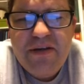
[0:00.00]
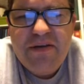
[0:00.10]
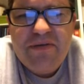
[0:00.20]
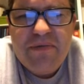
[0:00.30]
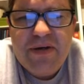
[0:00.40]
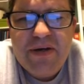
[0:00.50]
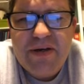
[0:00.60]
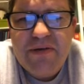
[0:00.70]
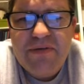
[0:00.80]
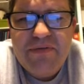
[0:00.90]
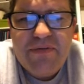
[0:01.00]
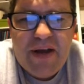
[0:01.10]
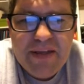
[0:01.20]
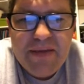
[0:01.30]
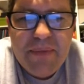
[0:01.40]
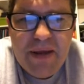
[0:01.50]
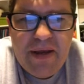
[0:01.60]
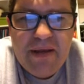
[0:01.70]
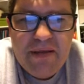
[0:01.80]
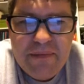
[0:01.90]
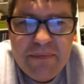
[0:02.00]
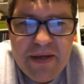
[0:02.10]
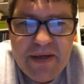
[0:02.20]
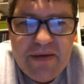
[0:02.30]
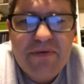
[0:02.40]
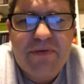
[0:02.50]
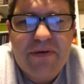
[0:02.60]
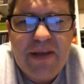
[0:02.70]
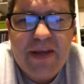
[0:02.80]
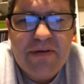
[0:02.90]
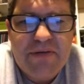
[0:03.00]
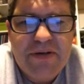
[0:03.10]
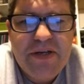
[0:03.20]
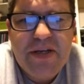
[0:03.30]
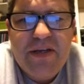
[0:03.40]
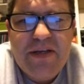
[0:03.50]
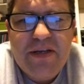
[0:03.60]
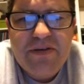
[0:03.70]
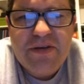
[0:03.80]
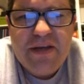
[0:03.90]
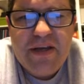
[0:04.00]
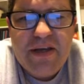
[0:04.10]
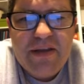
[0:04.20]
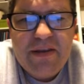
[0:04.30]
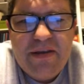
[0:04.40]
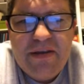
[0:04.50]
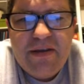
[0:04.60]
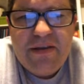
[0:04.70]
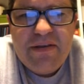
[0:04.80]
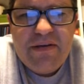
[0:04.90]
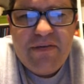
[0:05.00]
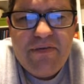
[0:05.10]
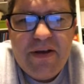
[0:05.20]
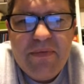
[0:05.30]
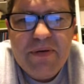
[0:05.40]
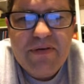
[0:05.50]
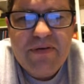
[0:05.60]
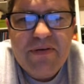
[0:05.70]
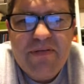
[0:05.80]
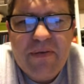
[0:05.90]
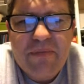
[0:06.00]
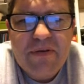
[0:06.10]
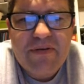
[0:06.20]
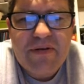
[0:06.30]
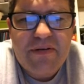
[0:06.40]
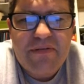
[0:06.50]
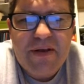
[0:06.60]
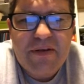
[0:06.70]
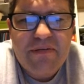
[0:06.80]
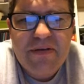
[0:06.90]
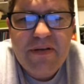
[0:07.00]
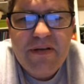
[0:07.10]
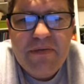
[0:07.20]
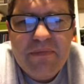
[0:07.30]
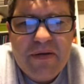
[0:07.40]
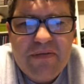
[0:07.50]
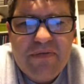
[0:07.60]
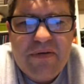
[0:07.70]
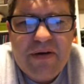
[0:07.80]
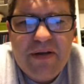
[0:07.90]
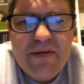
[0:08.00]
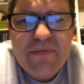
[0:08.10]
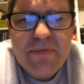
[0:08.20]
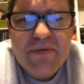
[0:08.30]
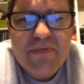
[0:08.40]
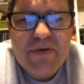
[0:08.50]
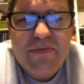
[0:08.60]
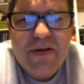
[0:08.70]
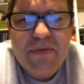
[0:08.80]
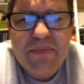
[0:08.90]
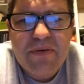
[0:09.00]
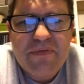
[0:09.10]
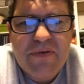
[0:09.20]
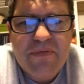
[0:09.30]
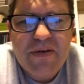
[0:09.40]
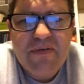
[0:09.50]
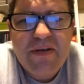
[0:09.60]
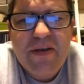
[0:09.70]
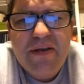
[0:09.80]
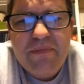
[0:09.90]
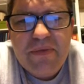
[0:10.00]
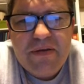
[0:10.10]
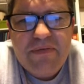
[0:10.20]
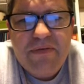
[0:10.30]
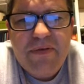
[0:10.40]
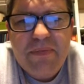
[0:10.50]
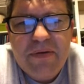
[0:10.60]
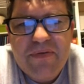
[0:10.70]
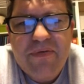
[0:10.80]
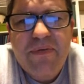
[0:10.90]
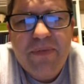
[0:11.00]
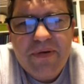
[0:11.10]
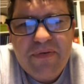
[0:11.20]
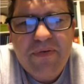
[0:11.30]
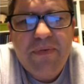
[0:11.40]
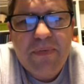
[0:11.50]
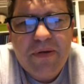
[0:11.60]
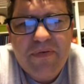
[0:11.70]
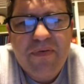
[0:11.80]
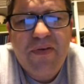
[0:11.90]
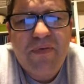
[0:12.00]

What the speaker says: What you're going to do to find the mean or the average is you're going to add 35 plus 35 plus 35 plus 40 plus 45 plus 45 plus 50 plus 50 plus 50 plus 50